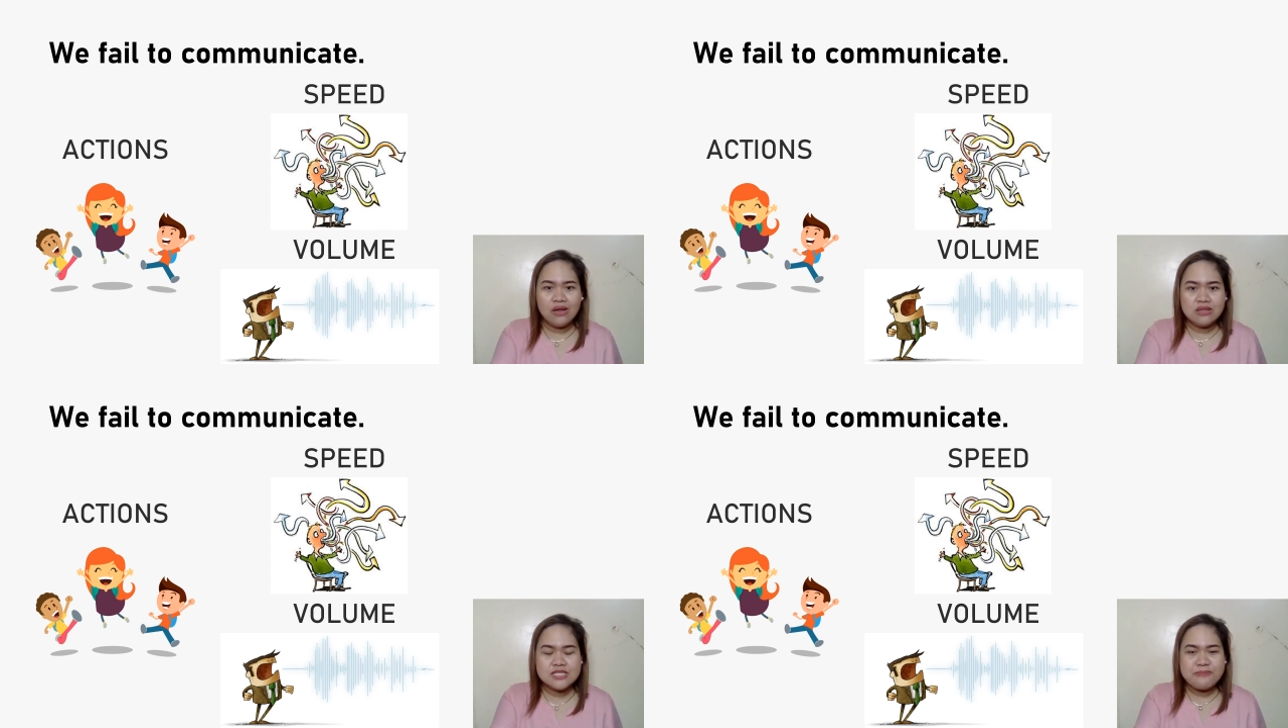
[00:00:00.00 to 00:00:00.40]

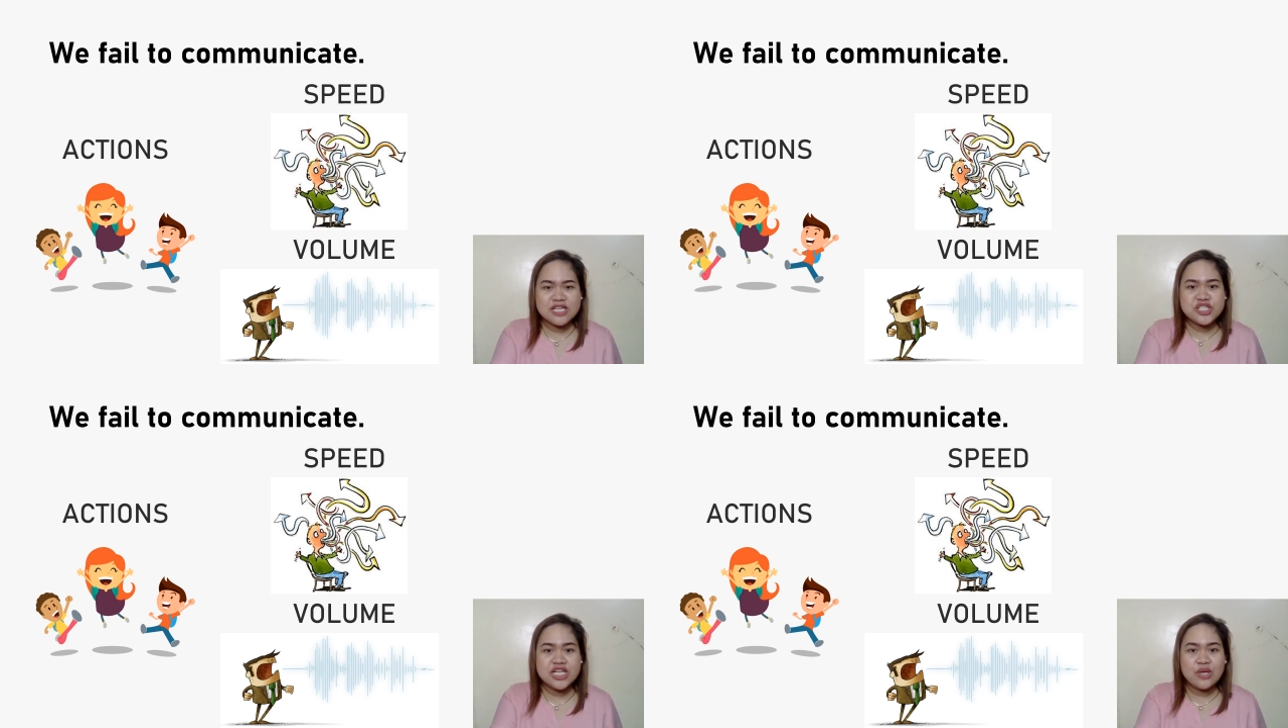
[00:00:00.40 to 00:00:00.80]

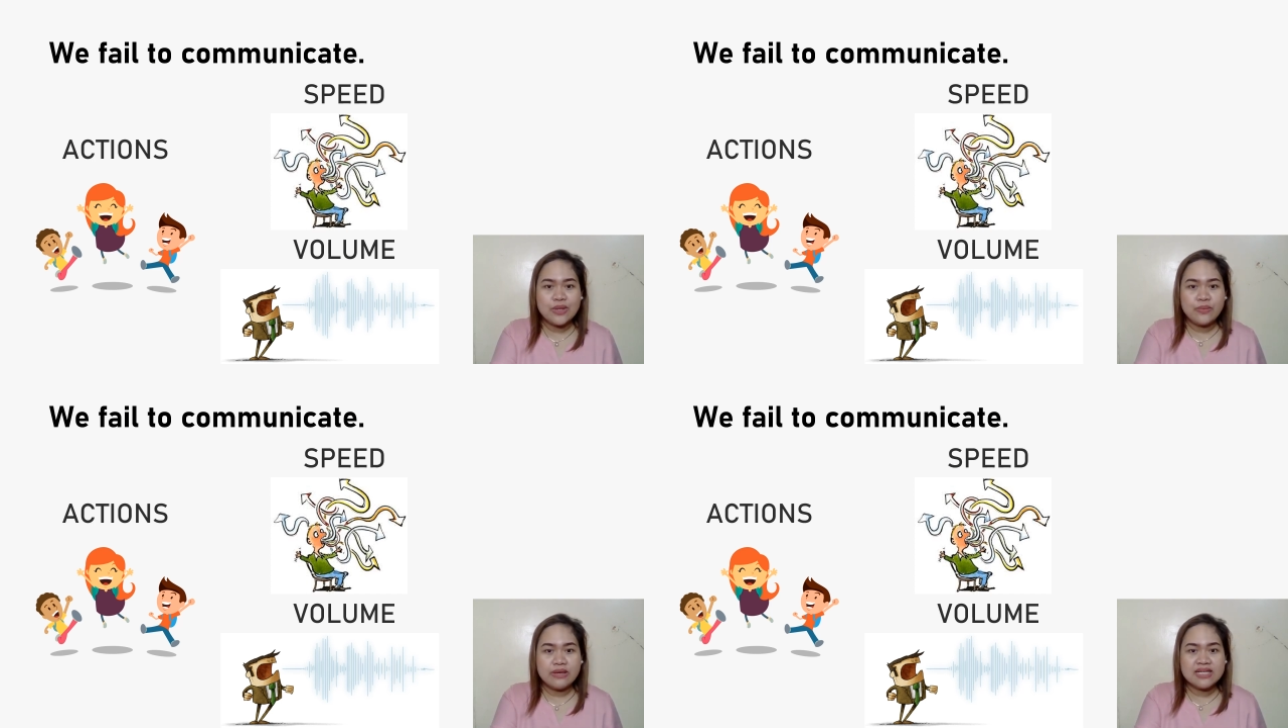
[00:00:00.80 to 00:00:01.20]
especially when
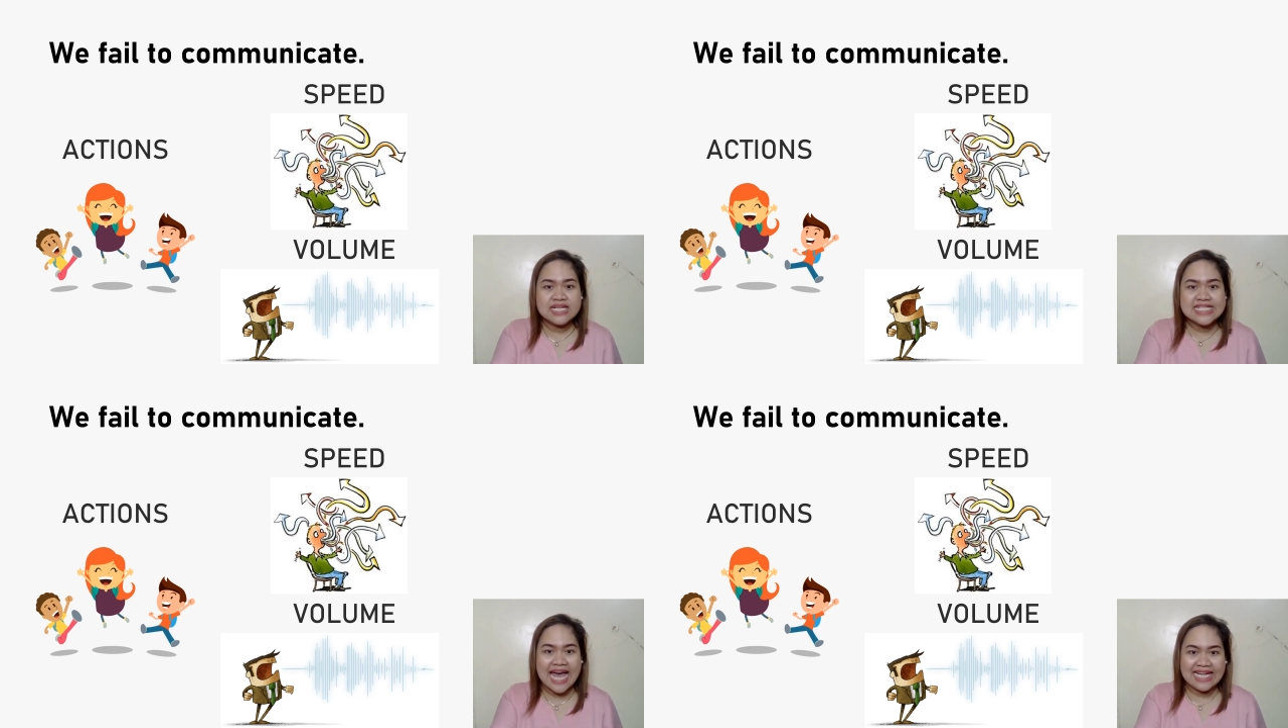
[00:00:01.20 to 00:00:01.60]
we're
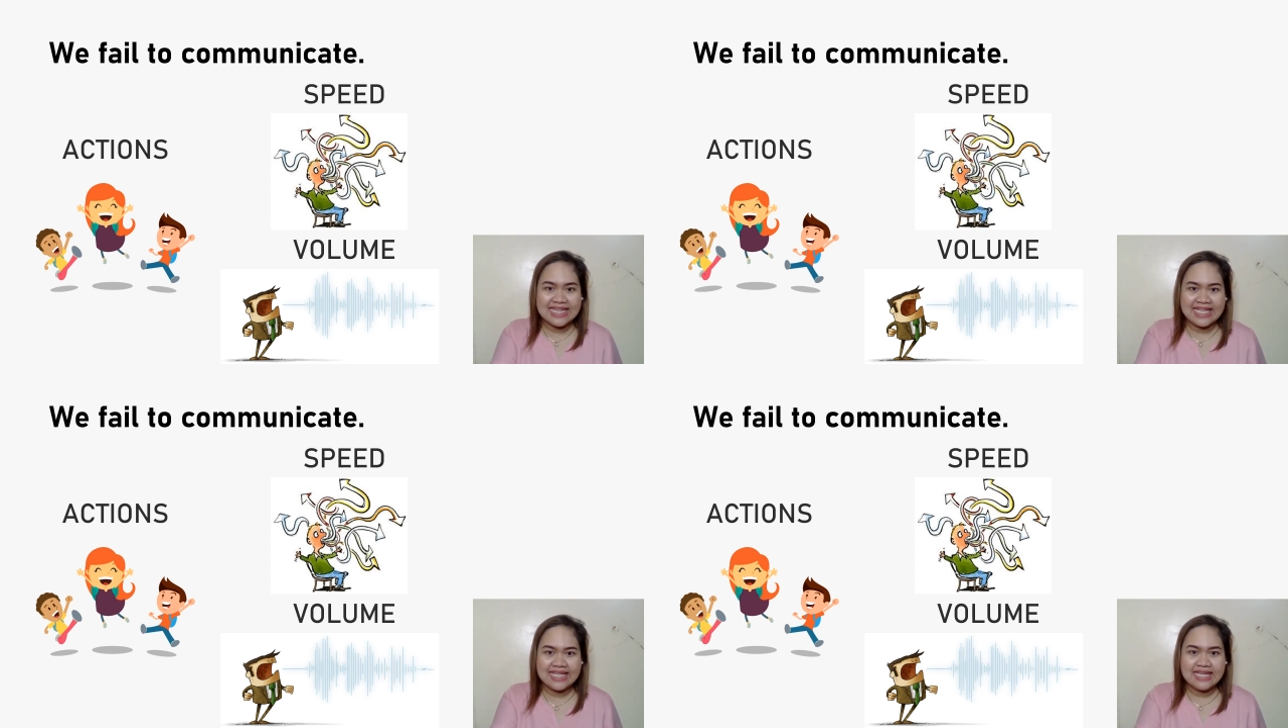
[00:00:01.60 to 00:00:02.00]
excited,